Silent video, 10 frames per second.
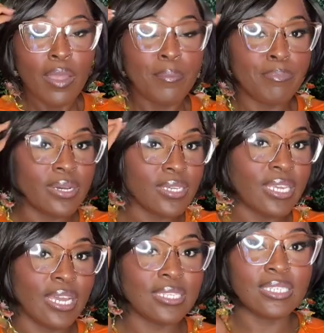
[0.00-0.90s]
But
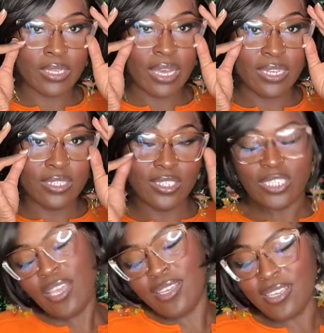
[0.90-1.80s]
yeah, this hey,
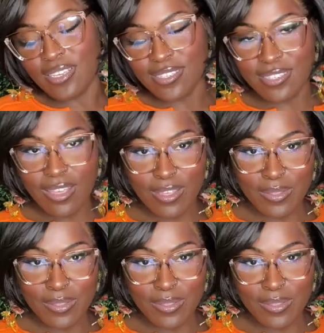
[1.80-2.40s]
jinkies.